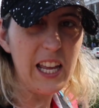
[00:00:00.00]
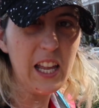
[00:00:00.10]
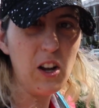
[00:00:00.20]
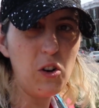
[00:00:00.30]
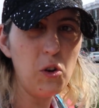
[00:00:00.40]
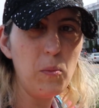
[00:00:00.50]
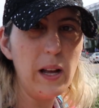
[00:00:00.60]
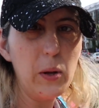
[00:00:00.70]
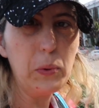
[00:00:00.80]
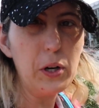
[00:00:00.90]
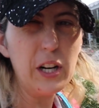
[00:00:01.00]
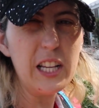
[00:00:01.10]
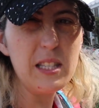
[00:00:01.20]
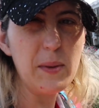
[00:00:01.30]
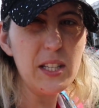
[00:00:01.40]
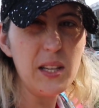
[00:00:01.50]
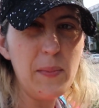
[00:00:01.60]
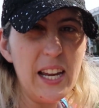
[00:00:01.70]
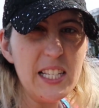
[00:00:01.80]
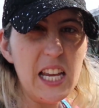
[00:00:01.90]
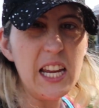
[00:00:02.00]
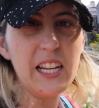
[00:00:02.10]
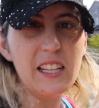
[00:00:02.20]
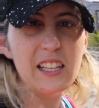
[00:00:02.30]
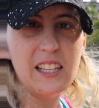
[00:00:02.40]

and oh my word, it smells amazing.